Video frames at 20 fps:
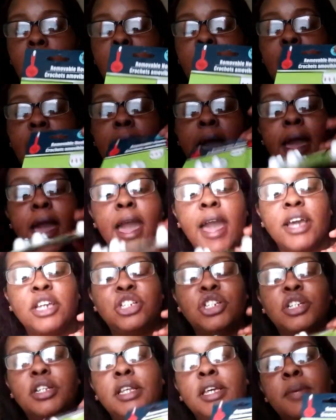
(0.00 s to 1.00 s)
I
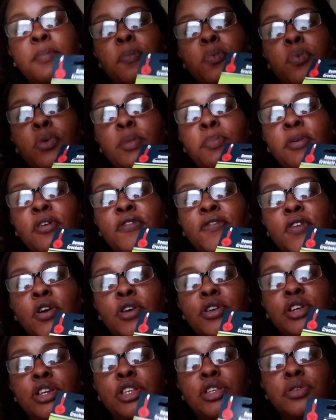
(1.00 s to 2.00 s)
actually would
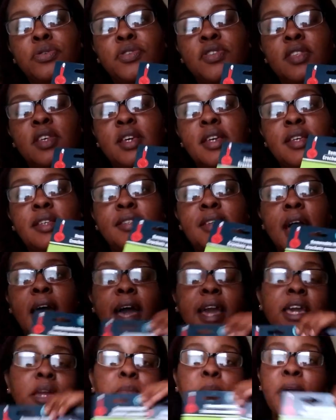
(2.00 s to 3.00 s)
prefer to use these.
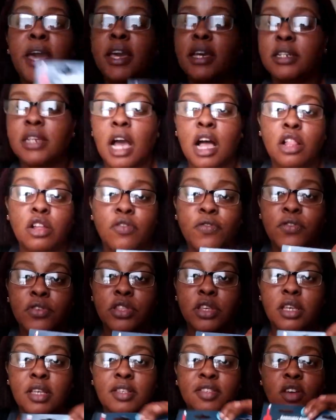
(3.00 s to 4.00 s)
I can pay a dollar
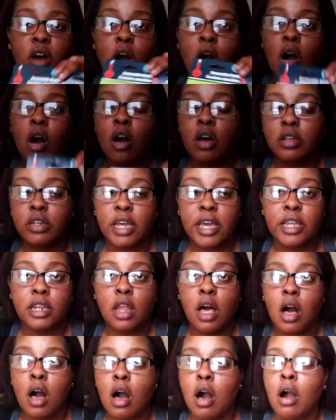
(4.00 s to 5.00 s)
for these all day
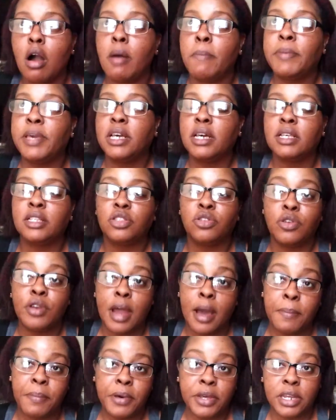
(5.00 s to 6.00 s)
long because
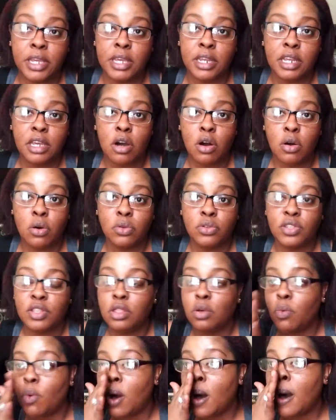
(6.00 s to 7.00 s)
you're not putting any holes
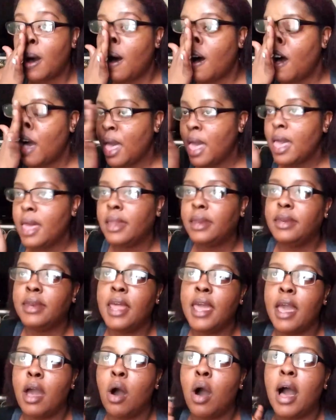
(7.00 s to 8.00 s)
in the wall.
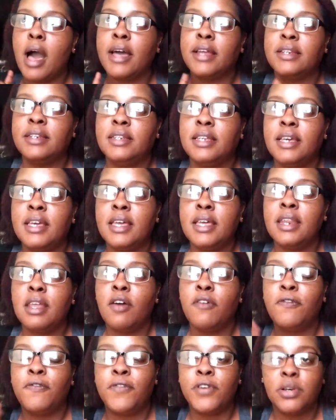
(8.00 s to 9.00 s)
Now, I
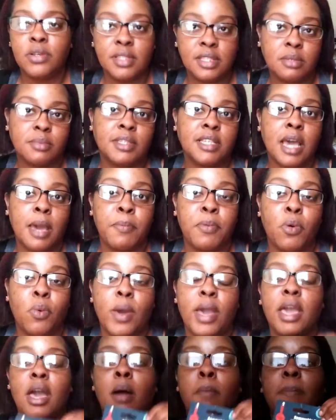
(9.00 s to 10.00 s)
did feel some type of
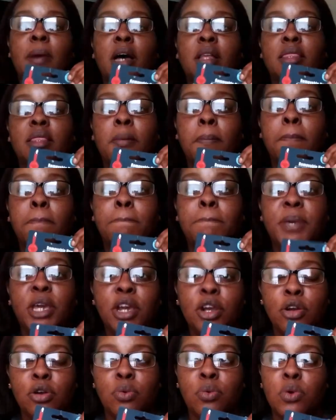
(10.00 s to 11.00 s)
way about the
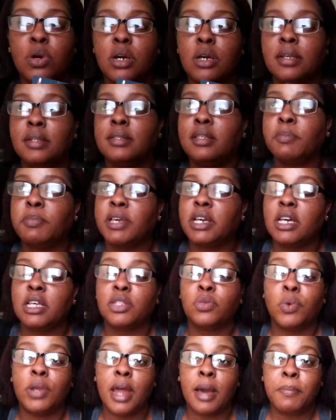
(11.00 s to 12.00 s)
bigger ones
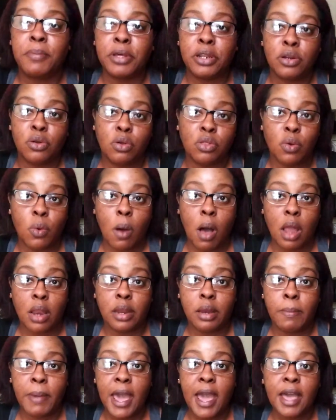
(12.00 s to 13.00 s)
because when I put it on the
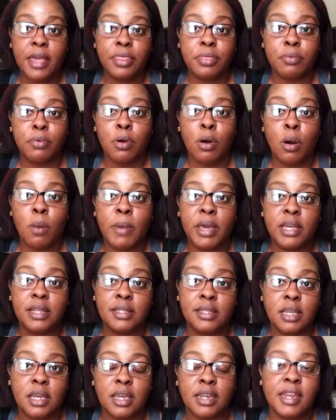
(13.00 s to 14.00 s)
wall in the bathroom
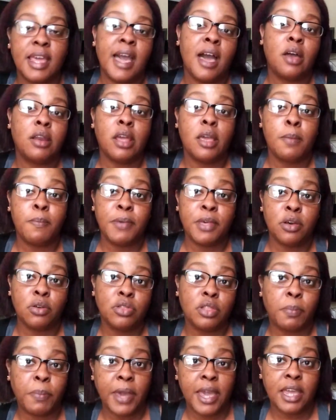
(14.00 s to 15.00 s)
and took it down, it
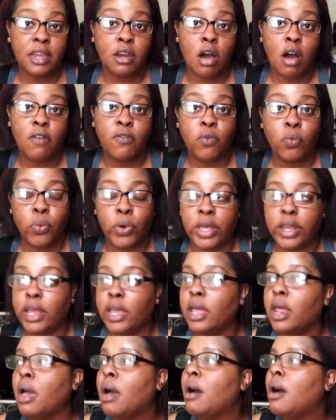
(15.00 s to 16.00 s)
peeled the paint off with
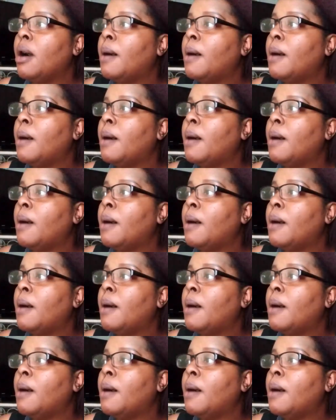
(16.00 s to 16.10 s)
it.